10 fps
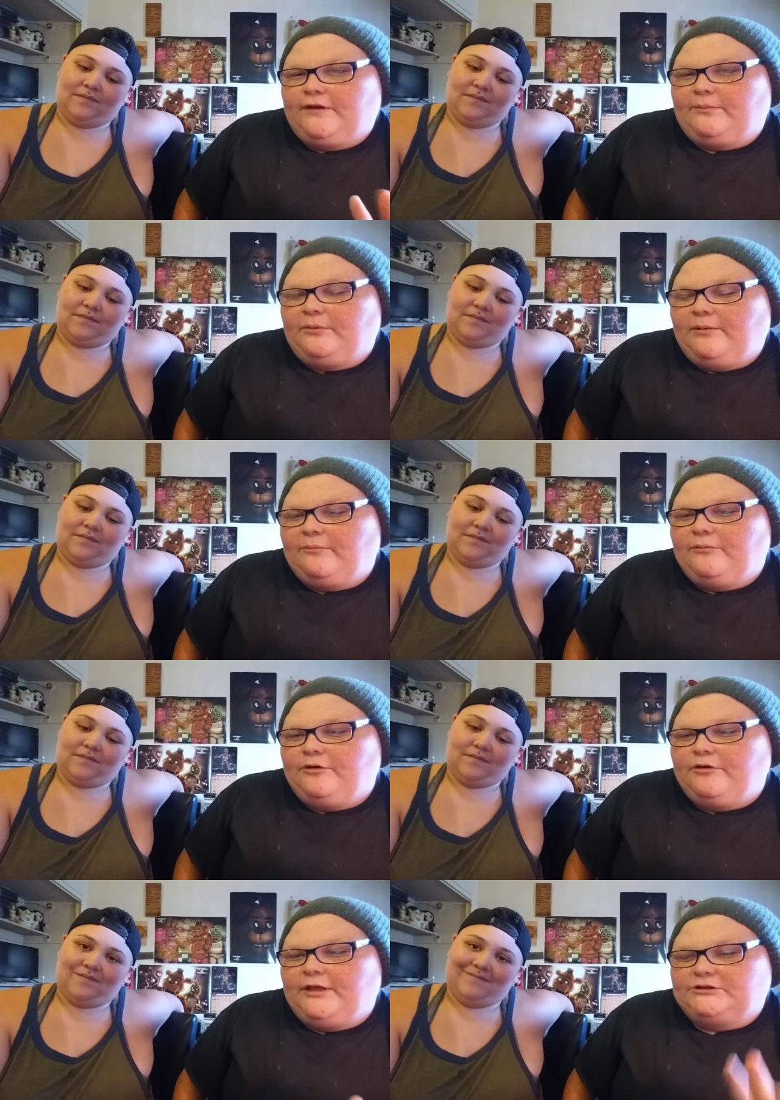Speaker 1: family
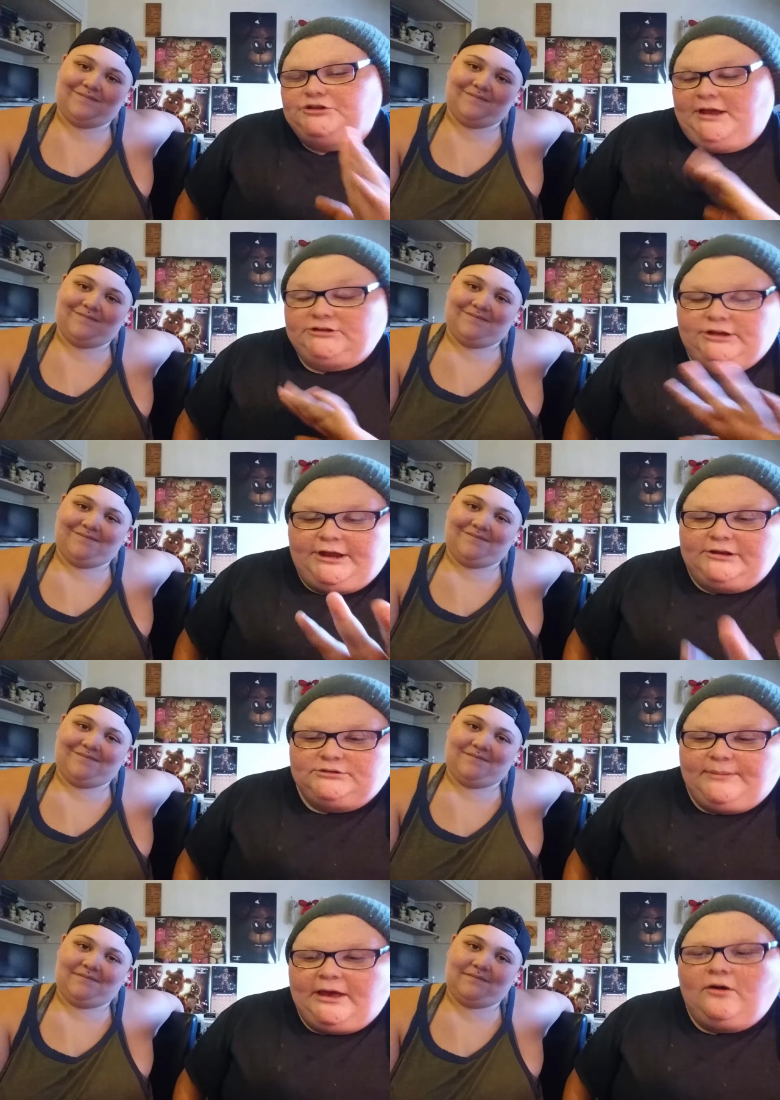member that she actually cares
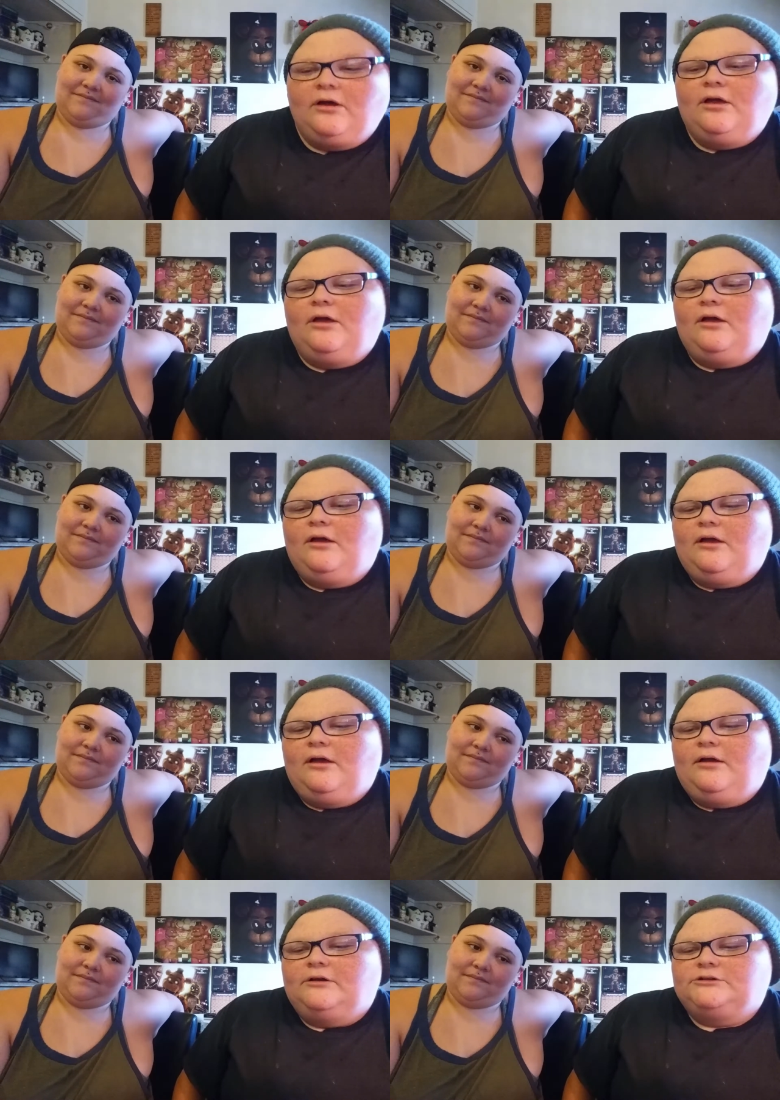about,
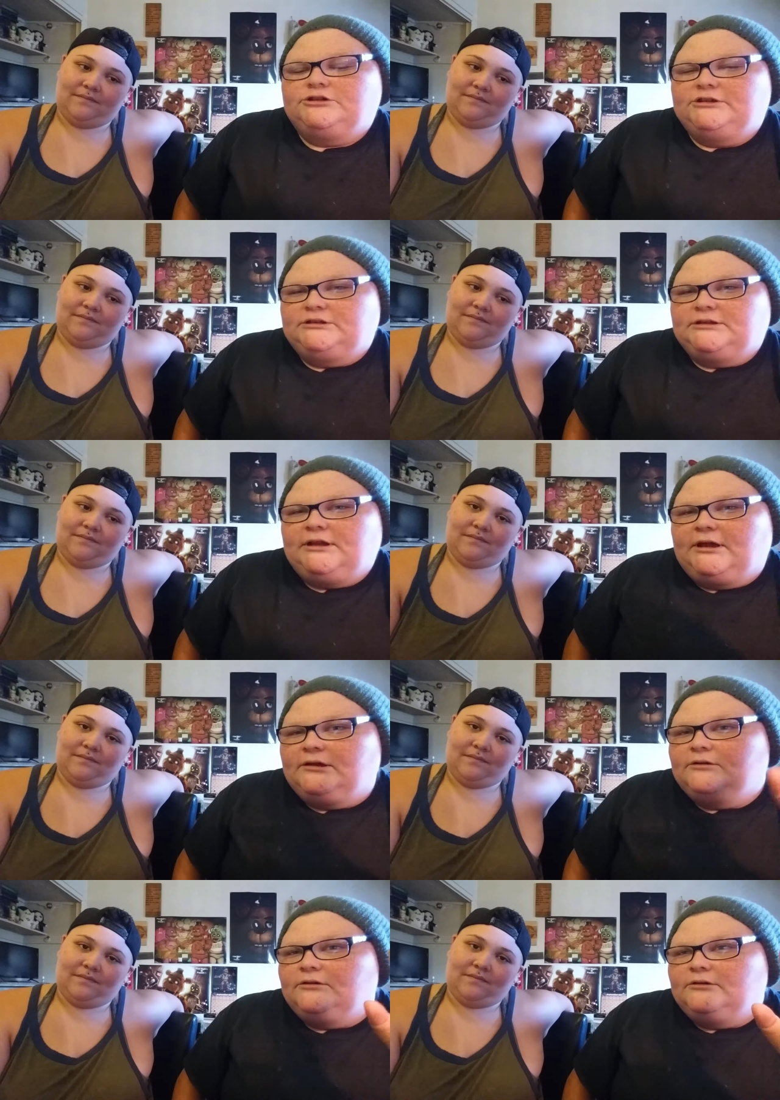she's, like,
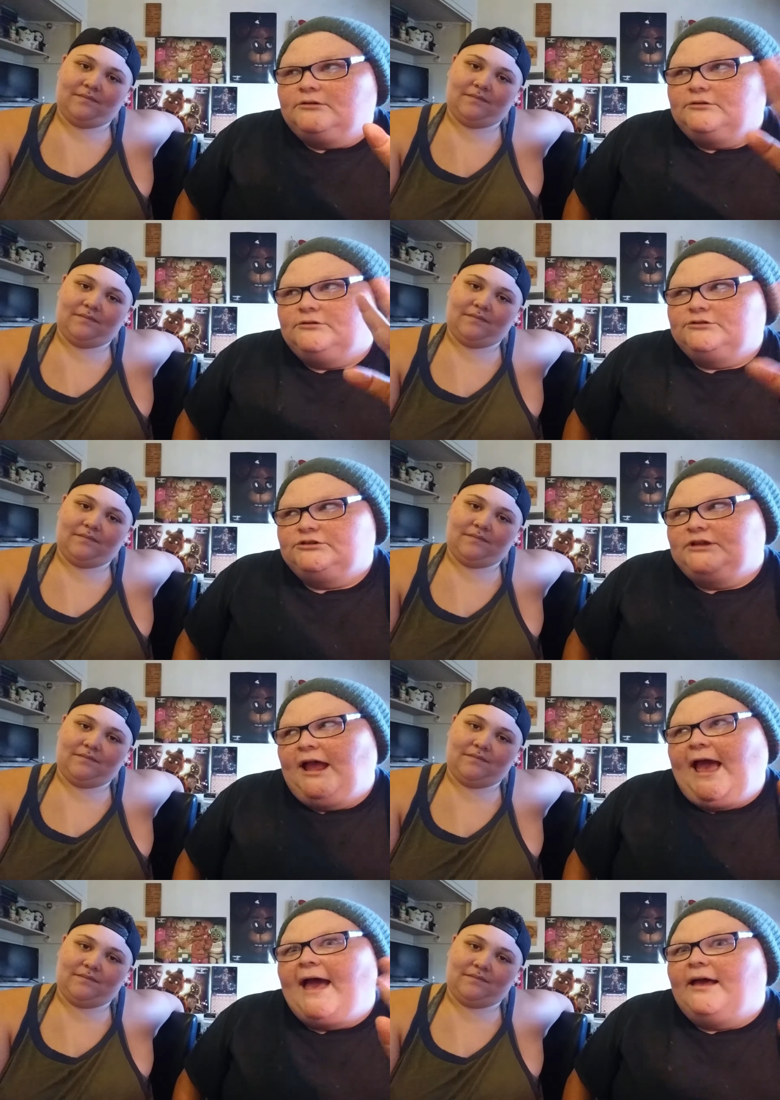she's not
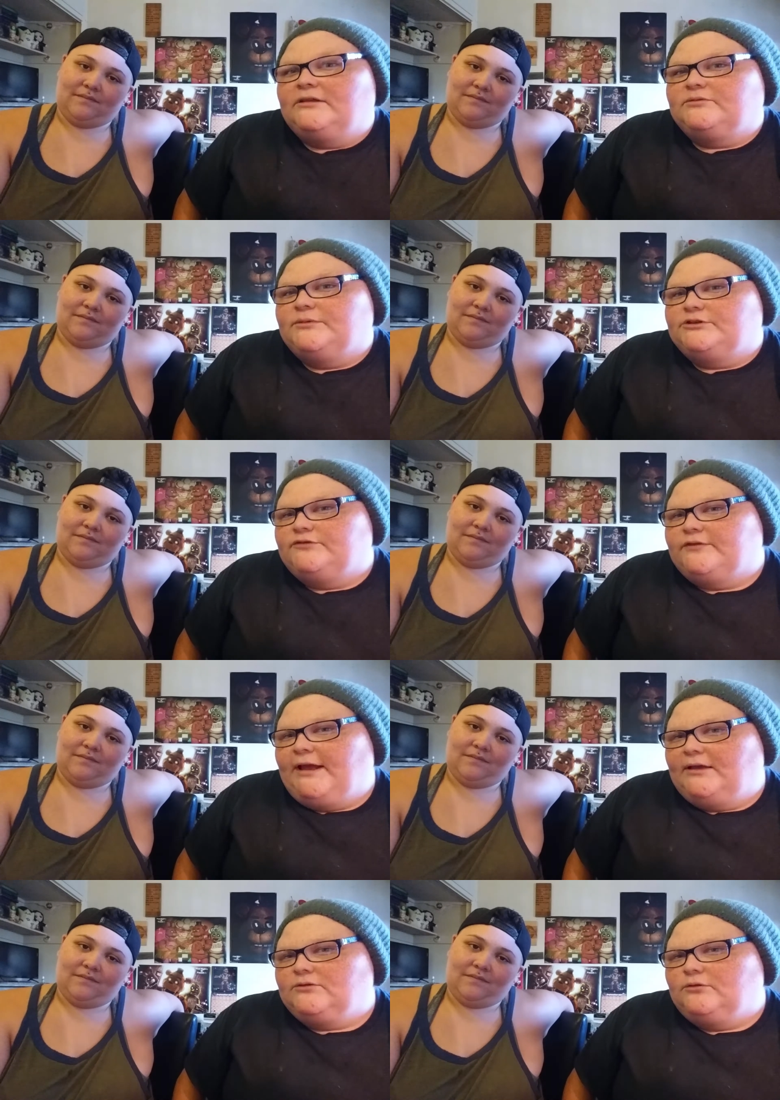as much of an
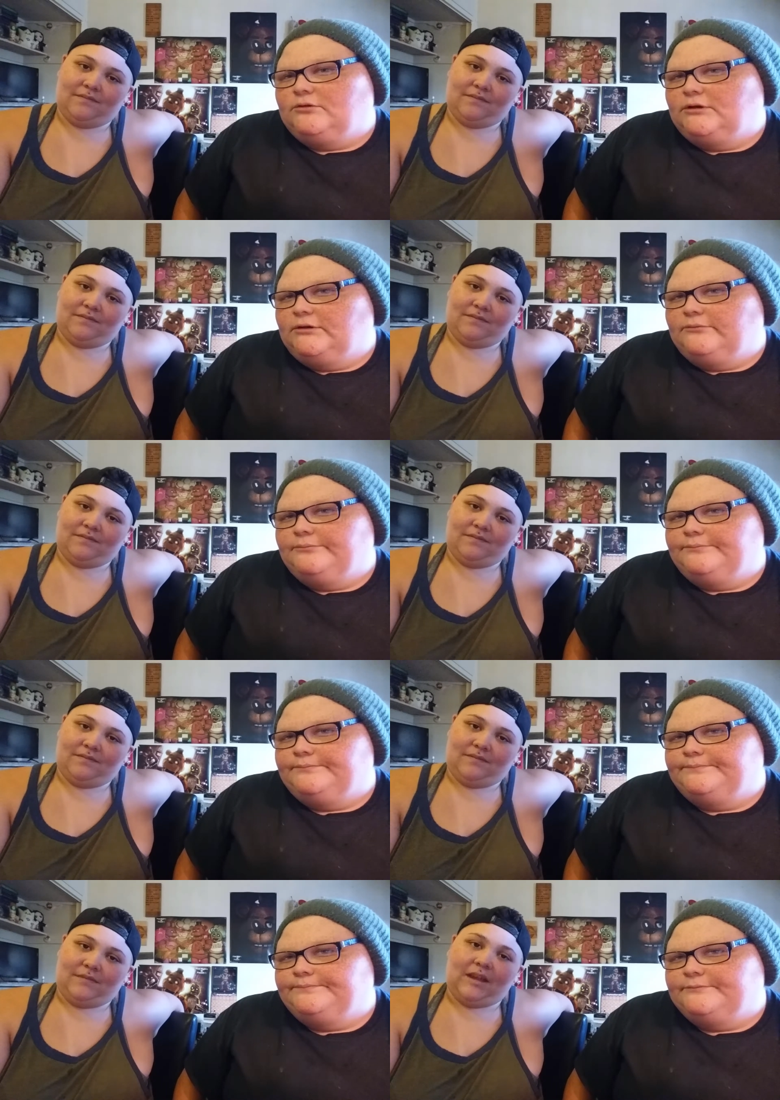asshole to you.
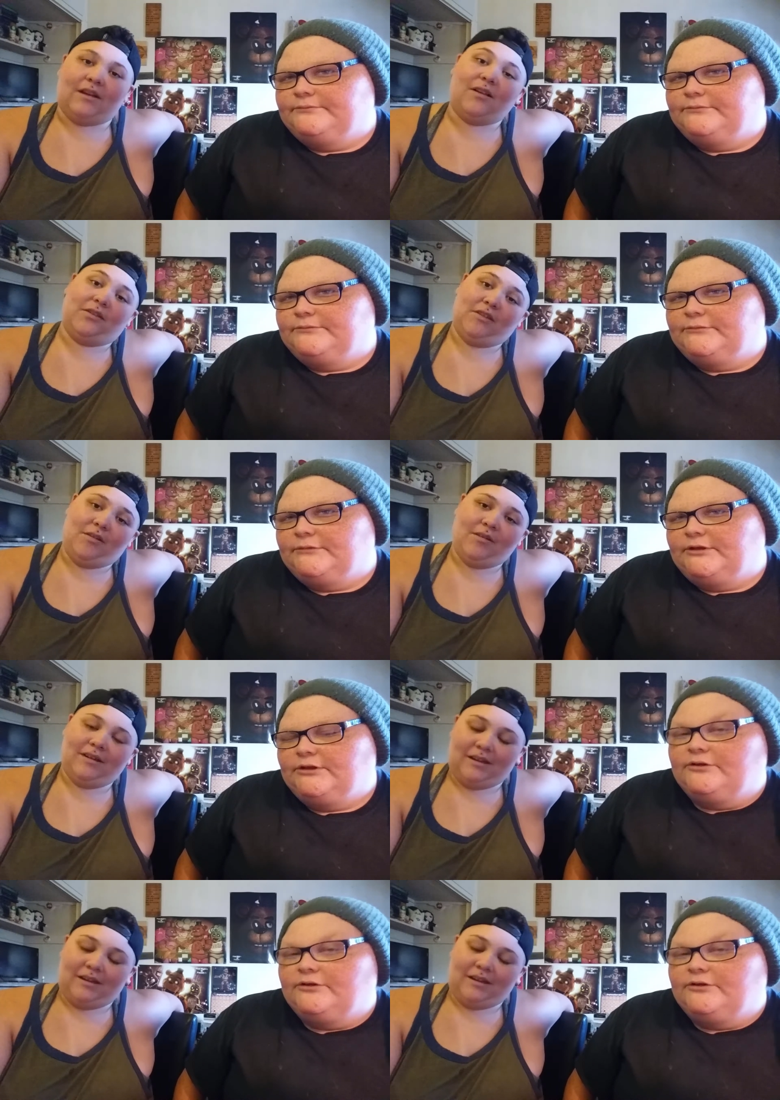
Speaker 2: And also,